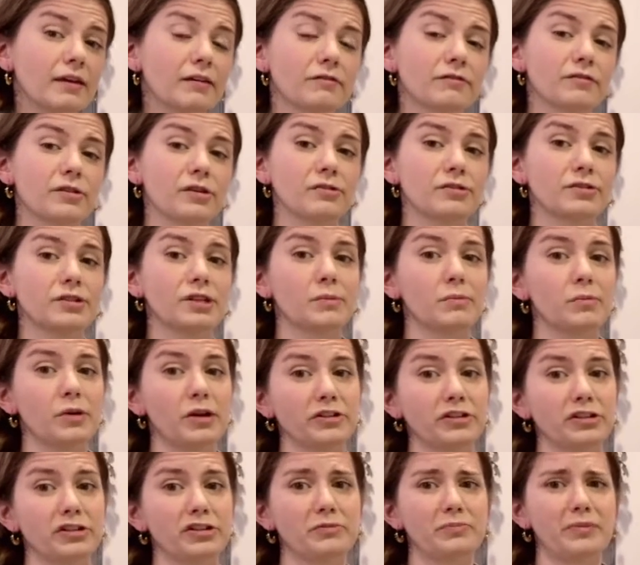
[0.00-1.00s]
of roasting
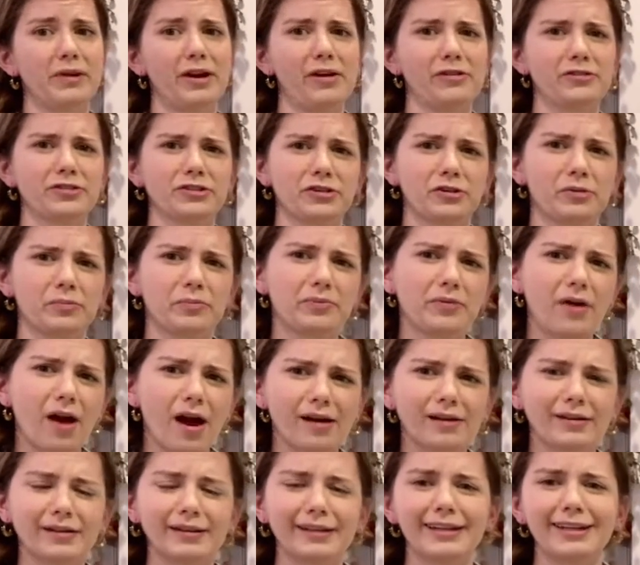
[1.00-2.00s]
Brussels sprouts or
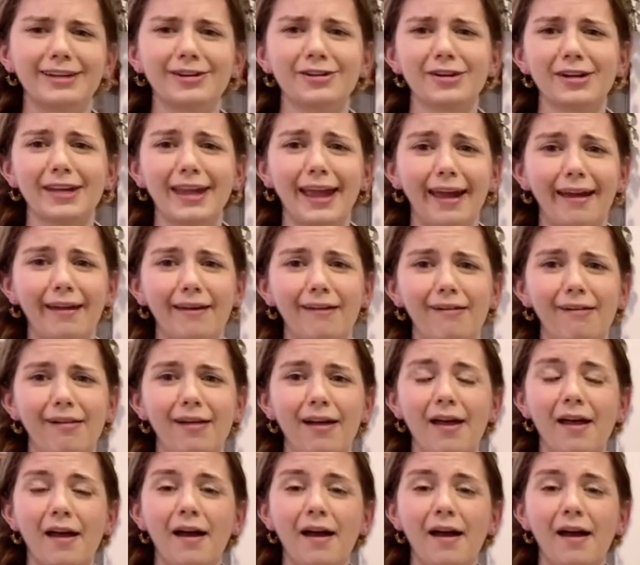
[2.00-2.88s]
broccoli or kale,